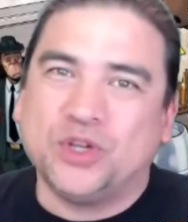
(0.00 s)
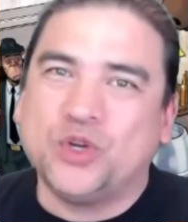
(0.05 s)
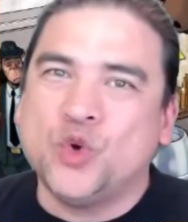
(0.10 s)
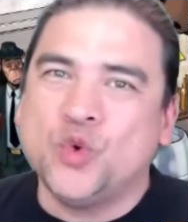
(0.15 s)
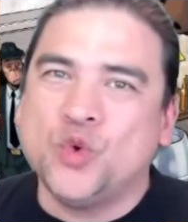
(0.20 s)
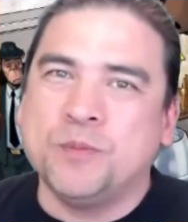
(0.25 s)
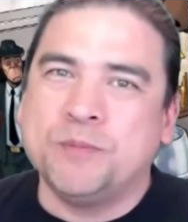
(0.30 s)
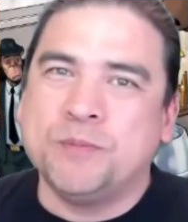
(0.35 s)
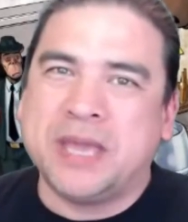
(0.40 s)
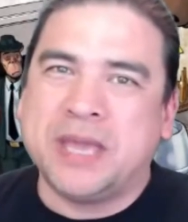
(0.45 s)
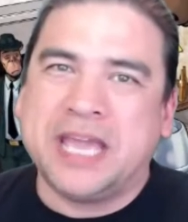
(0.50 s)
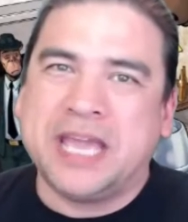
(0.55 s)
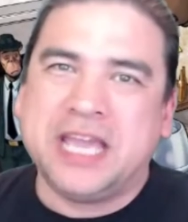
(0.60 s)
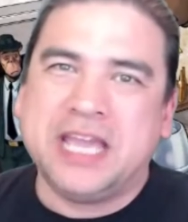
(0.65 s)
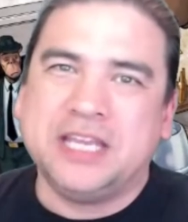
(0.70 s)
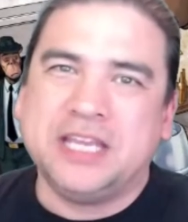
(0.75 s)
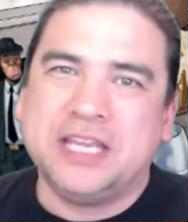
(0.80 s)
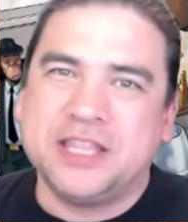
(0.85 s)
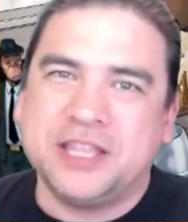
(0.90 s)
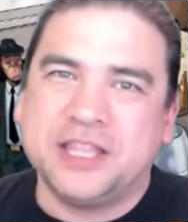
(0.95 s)
who
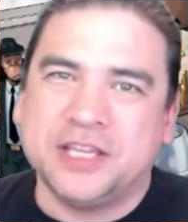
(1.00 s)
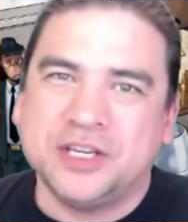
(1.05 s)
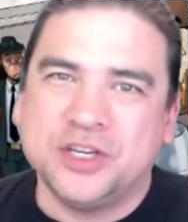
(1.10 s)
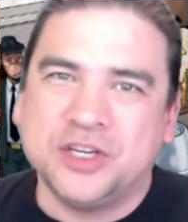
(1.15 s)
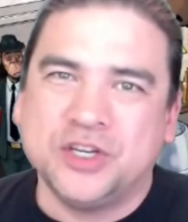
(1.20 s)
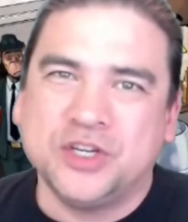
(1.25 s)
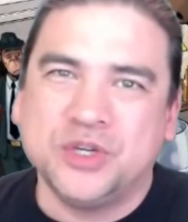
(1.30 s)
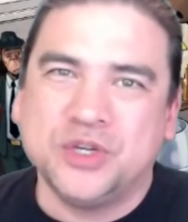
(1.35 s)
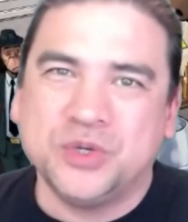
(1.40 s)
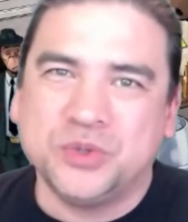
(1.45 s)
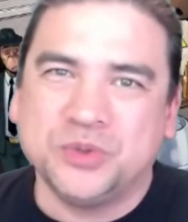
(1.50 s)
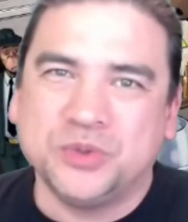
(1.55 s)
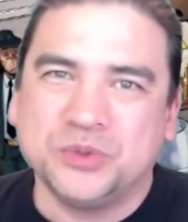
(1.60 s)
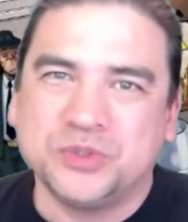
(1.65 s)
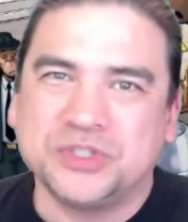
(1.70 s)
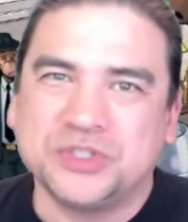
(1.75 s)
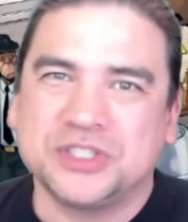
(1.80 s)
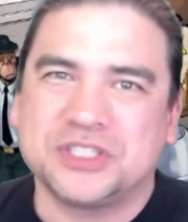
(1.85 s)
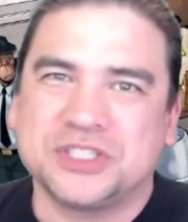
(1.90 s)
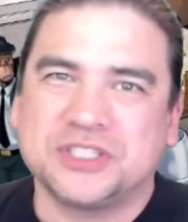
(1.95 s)
made the
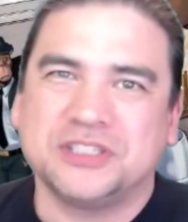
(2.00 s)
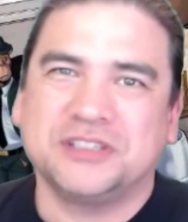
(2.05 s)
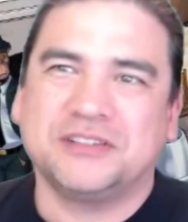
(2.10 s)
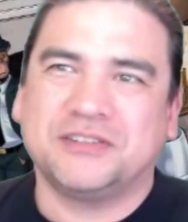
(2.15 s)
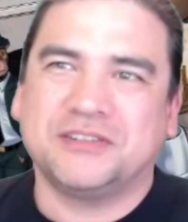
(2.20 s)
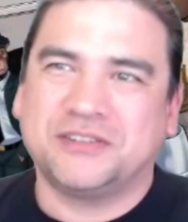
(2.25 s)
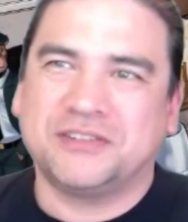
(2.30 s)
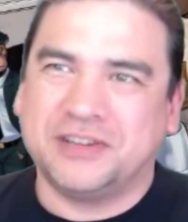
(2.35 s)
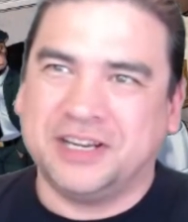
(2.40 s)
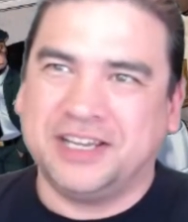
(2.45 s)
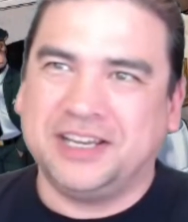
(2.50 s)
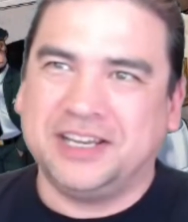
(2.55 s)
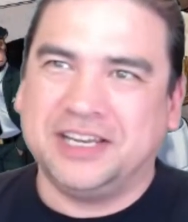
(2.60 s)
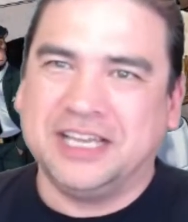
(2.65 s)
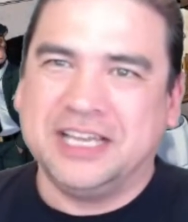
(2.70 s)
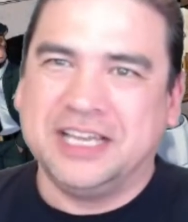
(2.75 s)
news, right?